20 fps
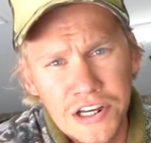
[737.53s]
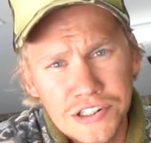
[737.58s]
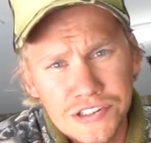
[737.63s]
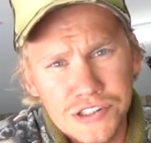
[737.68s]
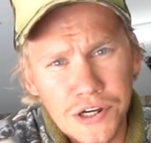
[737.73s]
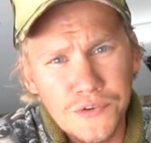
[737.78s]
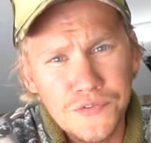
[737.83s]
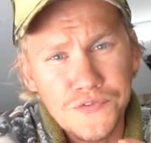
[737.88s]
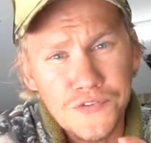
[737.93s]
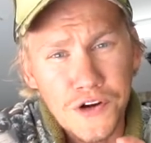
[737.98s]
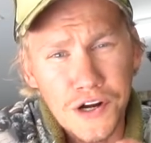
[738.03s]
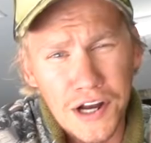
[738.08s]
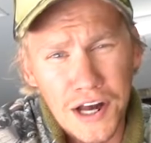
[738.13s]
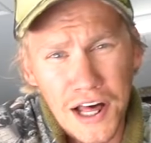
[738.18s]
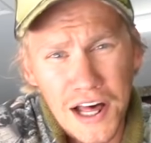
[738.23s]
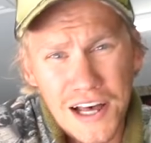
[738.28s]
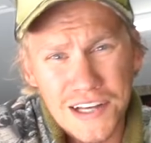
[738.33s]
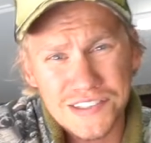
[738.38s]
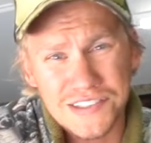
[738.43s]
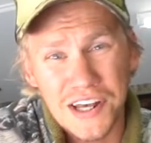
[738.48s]
So for
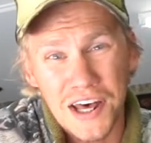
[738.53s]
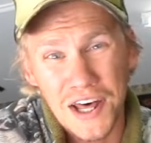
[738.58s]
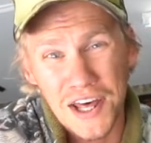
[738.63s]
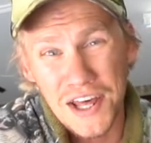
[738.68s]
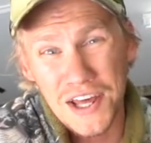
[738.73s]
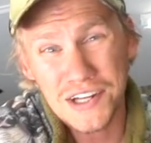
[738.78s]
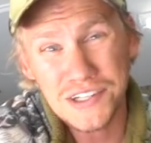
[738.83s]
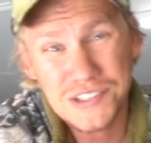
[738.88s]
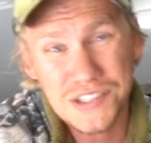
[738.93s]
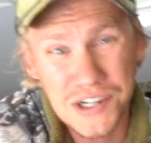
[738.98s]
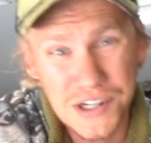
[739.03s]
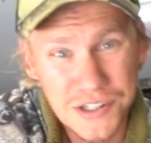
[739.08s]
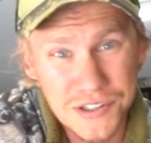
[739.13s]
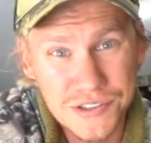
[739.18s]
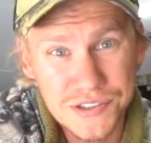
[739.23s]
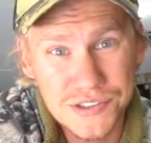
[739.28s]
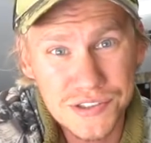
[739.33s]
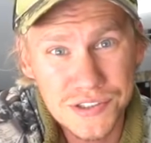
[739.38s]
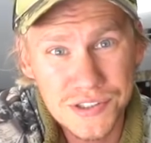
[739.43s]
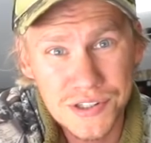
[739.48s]
us
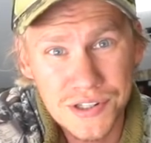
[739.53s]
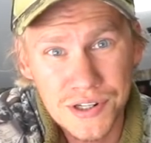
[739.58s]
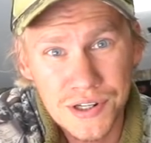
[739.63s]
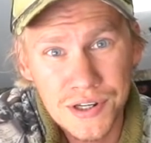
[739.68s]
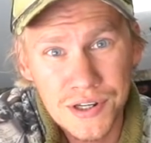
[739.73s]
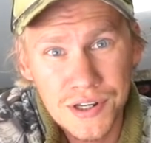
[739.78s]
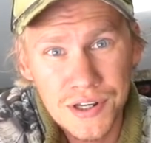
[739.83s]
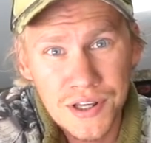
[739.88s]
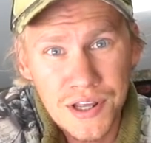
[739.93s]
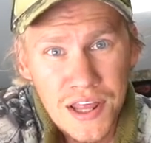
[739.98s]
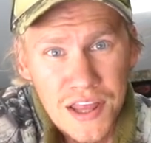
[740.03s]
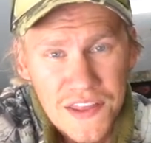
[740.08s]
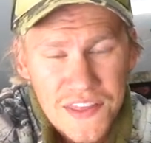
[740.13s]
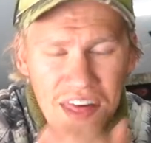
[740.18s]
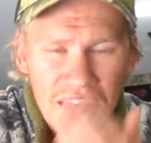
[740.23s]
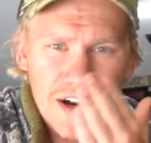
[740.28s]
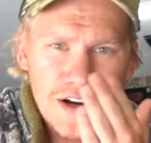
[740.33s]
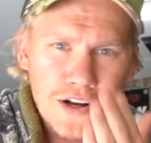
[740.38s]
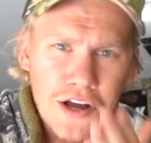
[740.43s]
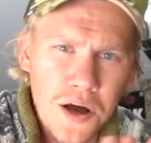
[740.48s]
hunters
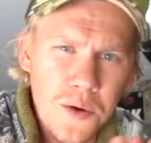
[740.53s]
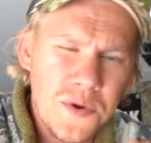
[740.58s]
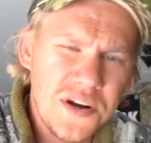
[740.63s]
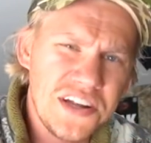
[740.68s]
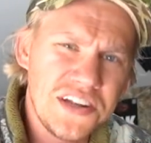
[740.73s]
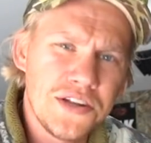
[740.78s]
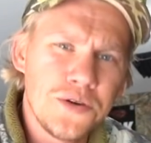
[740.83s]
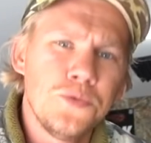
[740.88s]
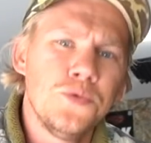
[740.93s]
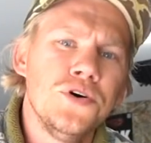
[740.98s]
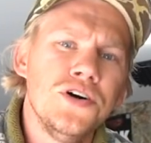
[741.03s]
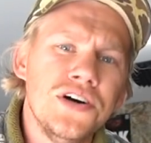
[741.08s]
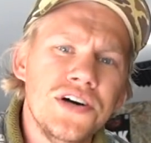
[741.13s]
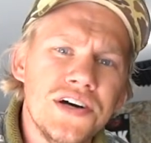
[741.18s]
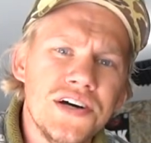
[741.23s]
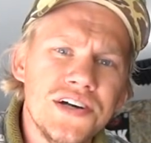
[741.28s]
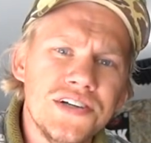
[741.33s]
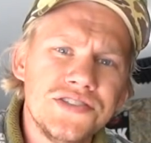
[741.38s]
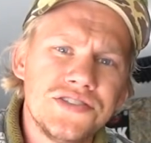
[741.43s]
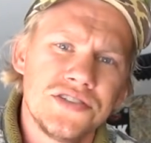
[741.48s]
that are going in the
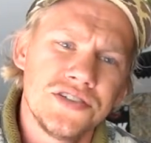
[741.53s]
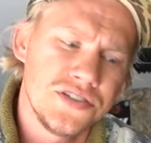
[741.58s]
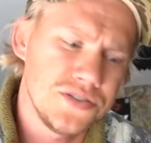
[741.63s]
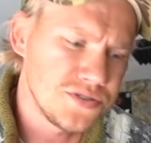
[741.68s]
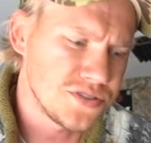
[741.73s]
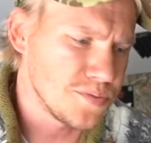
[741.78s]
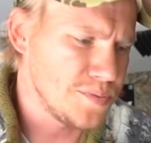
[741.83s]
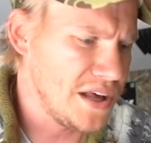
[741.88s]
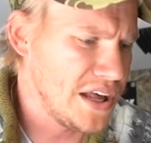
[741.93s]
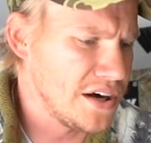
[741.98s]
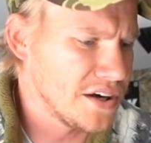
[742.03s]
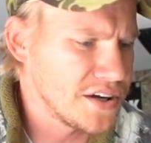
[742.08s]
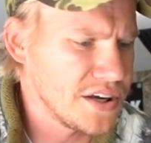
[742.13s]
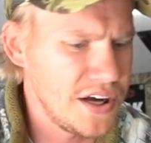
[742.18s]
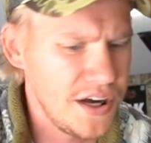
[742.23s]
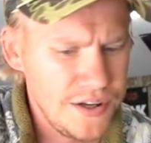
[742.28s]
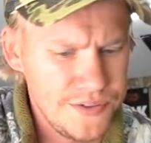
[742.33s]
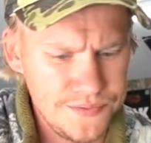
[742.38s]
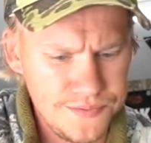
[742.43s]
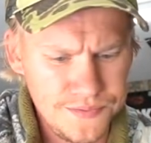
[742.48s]
woods to do some elk
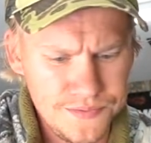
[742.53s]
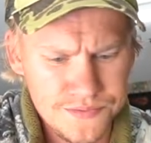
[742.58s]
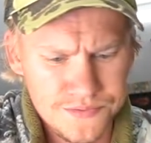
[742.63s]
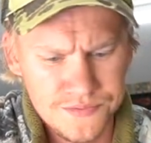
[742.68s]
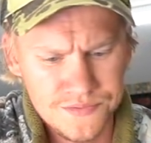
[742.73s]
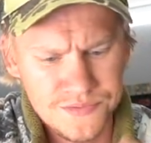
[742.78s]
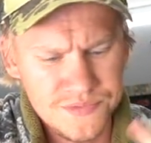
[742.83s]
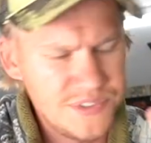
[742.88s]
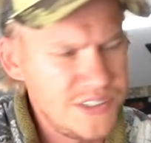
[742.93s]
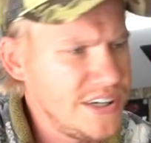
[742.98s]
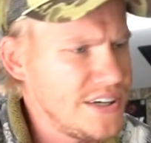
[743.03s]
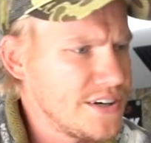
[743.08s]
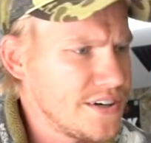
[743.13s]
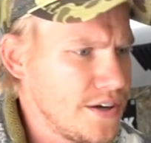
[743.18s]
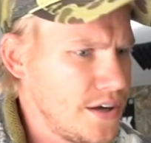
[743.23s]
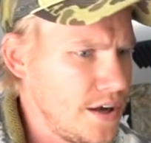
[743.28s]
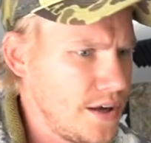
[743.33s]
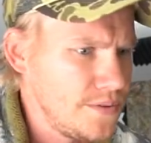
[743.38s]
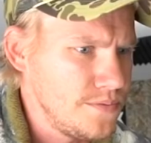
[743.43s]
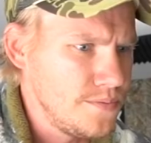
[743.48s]
hunting, deer
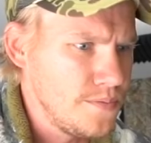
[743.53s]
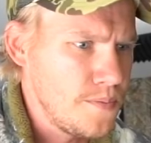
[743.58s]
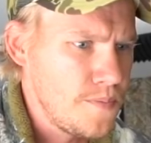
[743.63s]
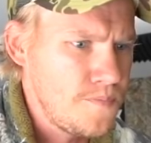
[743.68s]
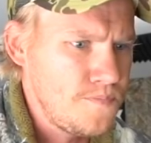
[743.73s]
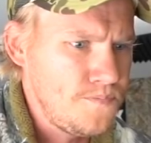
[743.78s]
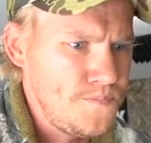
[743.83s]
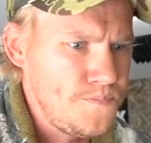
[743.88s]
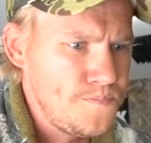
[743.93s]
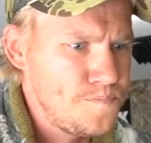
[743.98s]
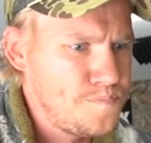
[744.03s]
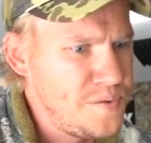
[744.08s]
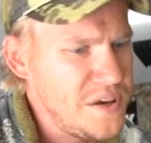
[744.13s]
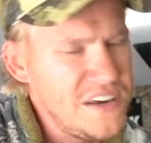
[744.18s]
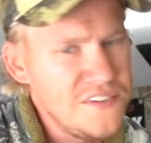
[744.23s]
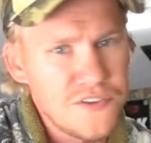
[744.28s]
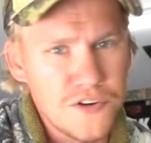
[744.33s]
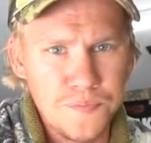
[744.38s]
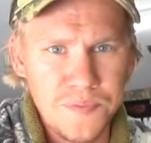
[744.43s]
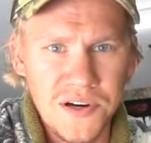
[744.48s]
hunting,
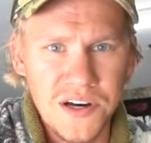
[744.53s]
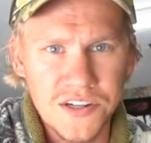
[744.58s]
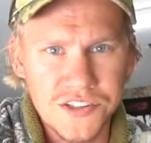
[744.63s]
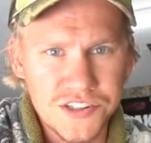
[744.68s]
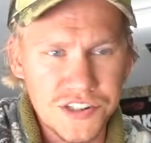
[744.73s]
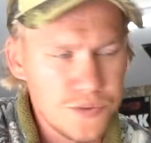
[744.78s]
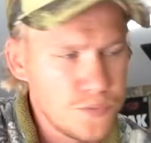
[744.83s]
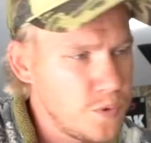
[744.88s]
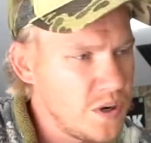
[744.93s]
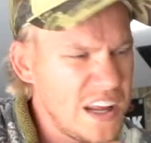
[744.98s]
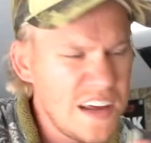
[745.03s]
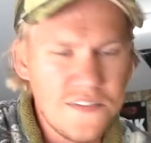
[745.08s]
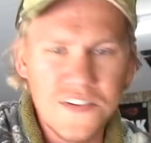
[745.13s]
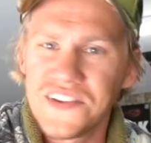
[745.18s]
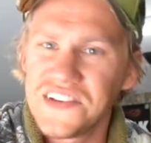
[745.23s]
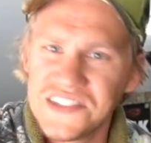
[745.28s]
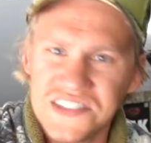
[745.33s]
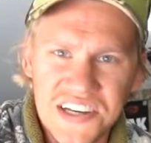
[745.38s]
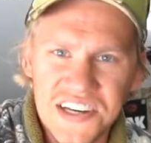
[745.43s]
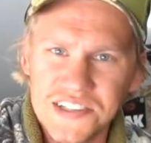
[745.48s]
beaver punching, whatever
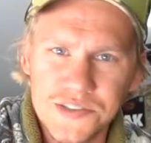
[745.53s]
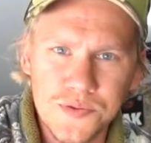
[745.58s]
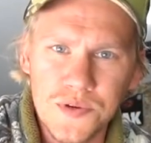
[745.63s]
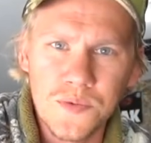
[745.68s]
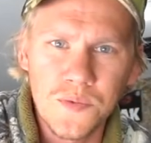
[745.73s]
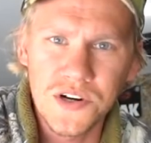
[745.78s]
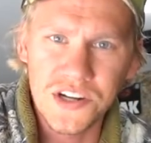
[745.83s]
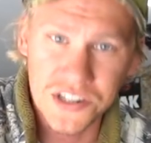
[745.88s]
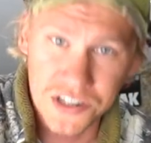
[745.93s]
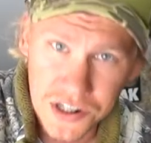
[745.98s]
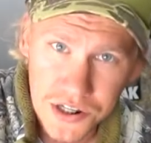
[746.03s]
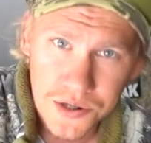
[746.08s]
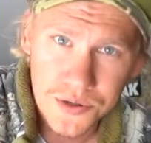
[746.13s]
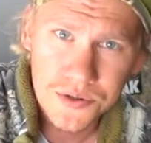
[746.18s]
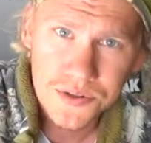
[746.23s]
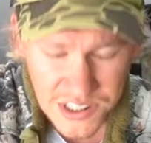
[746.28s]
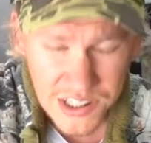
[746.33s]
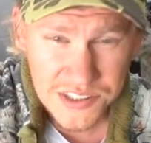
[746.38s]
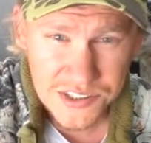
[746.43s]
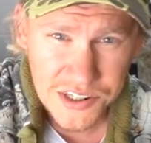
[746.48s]
the tits we want to
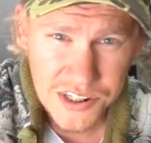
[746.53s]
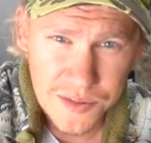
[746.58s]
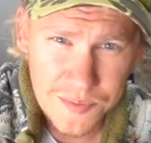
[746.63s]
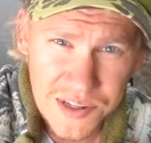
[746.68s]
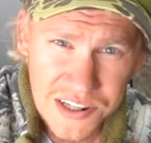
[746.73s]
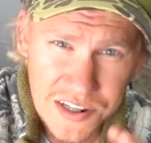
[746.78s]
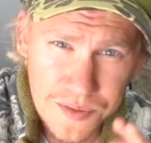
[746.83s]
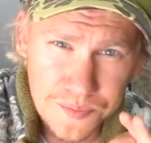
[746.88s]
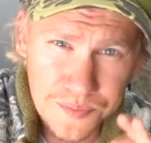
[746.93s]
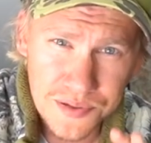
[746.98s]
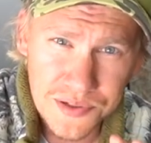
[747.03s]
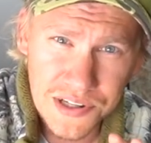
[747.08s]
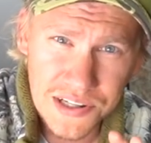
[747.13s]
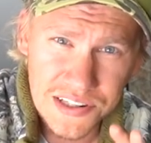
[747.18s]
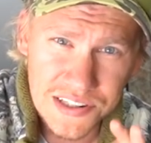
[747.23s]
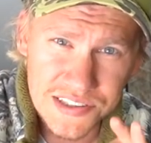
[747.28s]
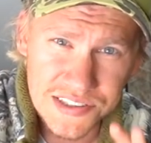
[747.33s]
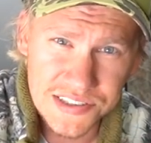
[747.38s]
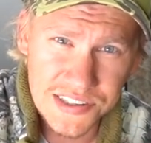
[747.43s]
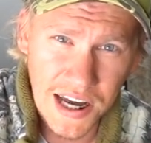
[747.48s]
do, it's going to be
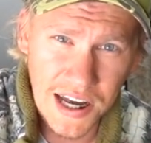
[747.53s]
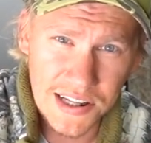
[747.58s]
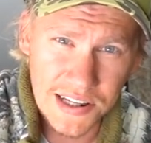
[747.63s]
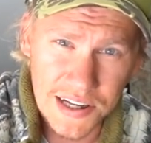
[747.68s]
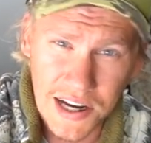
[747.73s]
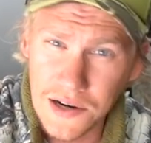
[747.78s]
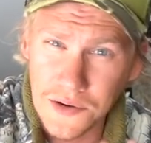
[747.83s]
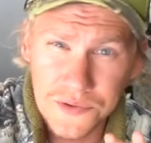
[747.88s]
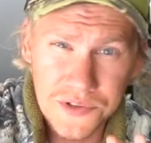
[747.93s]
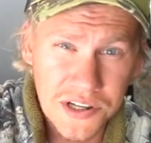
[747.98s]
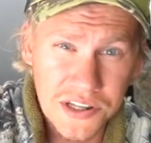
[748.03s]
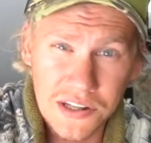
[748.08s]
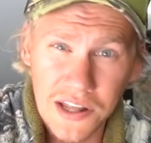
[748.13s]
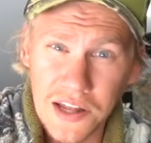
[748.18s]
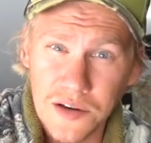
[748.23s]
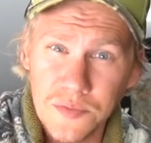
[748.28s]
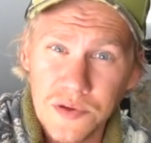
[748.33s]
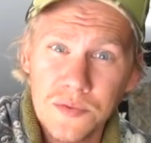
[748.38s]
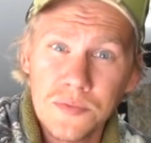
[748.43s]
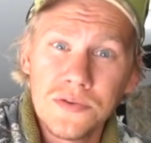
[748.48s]
completely silent. I don't think a
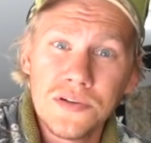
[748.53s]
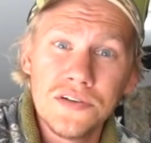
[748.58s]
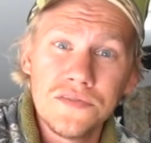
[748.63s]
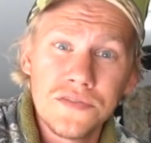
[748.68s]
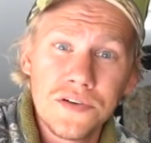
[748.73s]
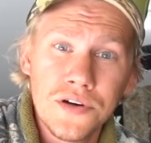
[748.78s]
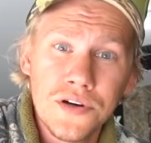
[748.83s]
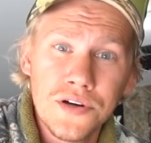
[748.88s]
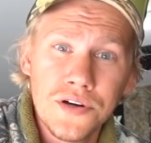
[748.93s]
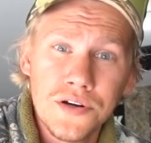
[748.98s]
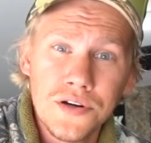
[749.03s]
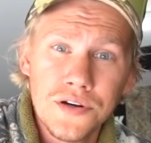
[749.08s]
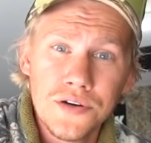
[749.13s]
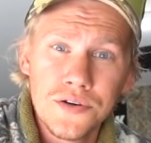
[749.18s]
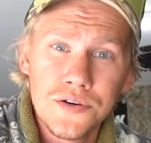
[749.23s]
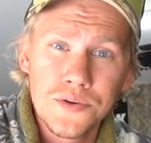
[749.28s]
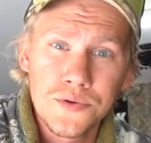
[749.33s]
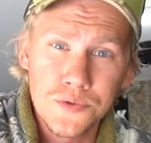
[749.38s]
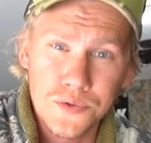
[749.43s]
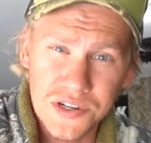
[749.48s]
lot of people have
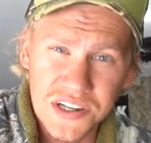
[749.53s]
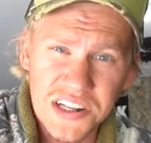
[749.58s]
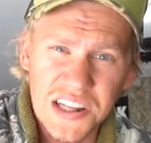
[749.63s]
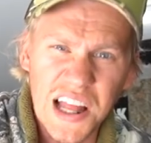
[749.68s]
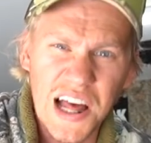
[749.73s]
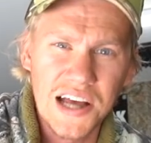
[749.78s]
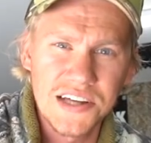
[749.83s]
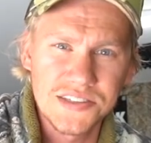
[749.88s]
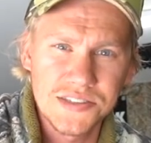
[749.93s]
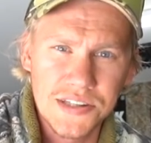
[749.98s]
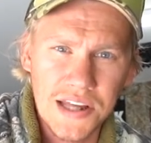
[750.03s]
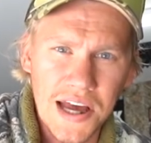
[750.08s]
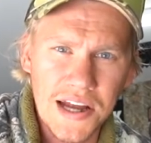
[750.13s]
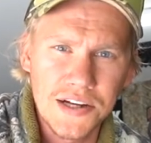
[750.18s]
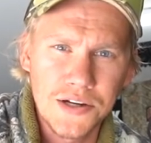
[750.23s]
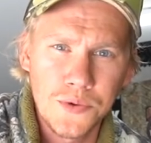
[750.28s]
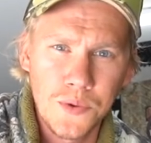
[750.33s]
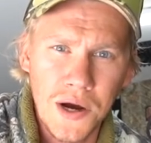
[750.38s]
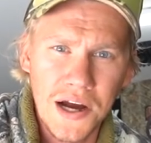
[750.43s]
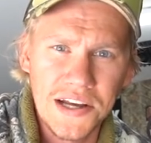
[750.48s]
realized
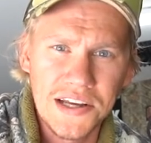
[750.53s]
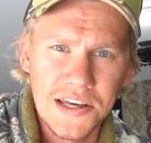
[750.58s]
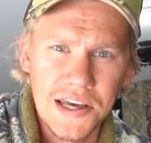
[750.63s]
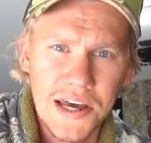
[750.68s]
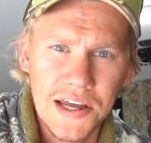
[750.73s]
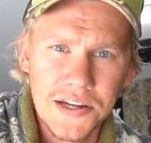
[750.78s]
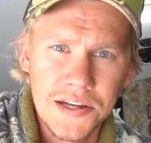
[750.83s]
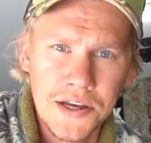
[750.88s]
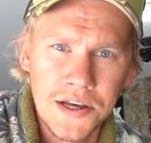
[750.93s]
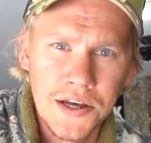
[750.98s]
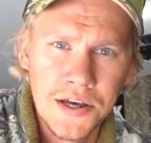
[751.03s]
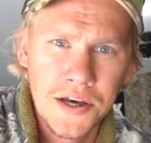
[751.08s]
that quite yet.